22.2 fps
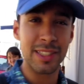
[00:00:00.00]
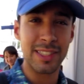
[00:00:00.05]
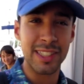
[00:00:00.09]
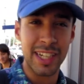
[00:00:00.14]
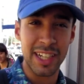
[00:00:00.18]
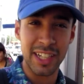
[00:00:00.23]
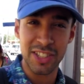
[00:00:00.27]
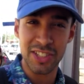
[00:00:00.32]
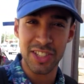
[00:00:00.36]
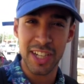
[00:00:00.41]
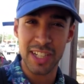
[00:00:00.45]
It's
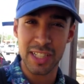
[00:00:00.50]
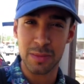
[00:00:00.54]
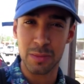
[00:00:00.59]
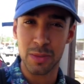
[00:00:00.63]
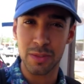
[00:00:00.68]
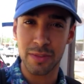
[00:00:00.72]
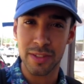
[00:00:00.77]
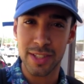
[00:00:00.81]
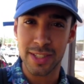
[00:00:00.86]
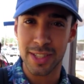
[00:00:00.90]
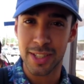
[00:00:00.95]
like a chess
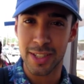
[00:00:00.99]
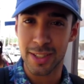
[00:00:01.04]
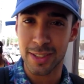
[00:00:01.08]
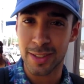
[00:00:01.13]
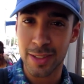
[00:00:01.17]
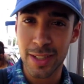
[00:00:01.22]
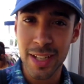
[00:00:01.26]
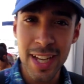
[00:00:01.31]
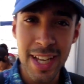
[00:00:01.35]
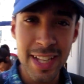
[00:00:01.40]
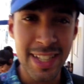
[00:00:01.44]
movie, so
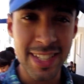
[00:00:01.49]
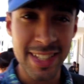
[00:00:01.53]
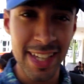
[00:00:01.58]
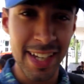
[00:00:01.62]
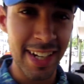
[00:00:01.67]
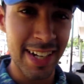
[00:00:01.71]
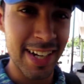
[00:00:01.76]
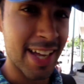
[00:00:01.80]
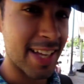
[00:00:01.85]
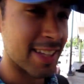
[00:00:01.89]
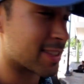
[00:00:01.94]

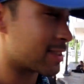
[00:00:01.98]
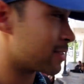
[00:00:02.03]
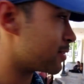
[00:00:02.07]
decided not